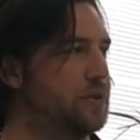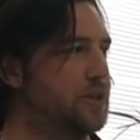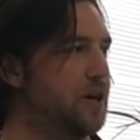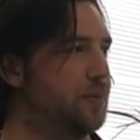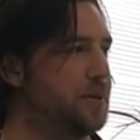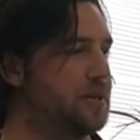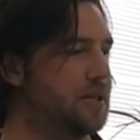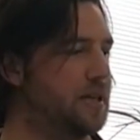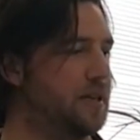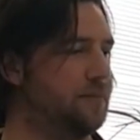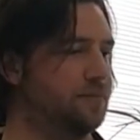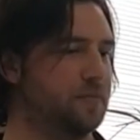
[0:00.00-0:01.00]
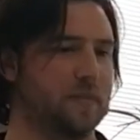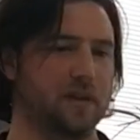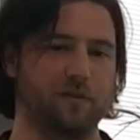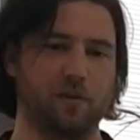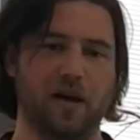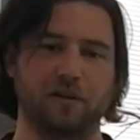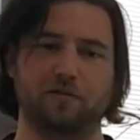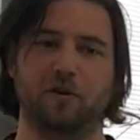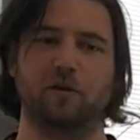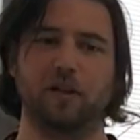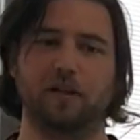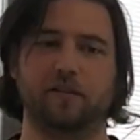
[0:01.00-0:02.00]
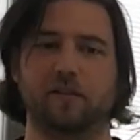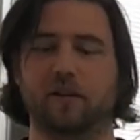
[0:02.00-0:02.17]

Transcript: GRPC, if you hand roll it,